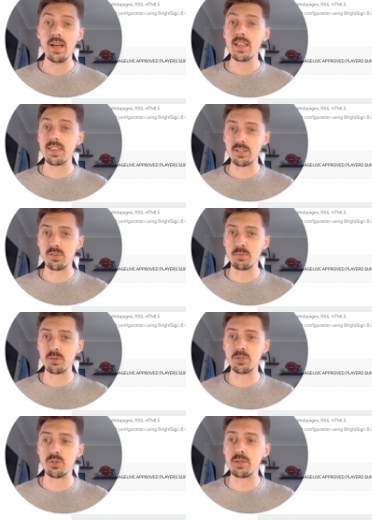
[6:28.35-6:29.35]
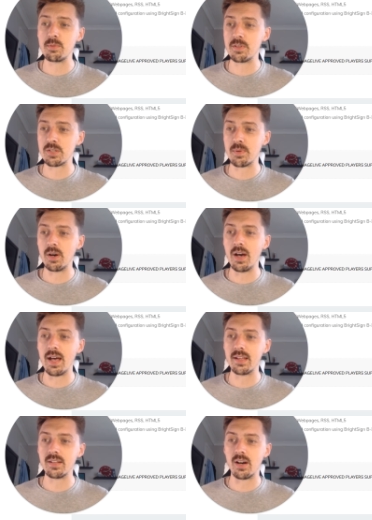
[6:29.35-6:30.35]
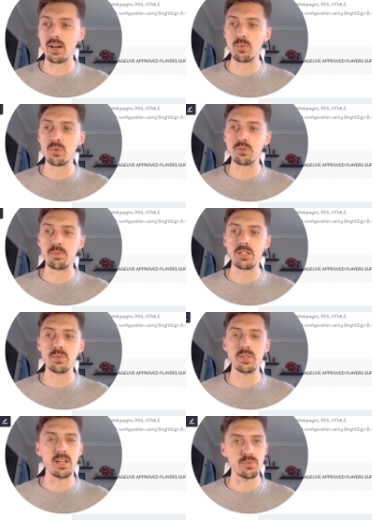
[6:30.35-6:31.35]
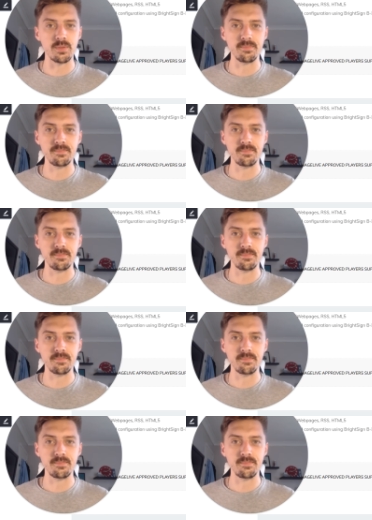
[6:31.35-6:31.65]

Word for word: Thanks very much for joining me for this part, and I will speak to you in the next one.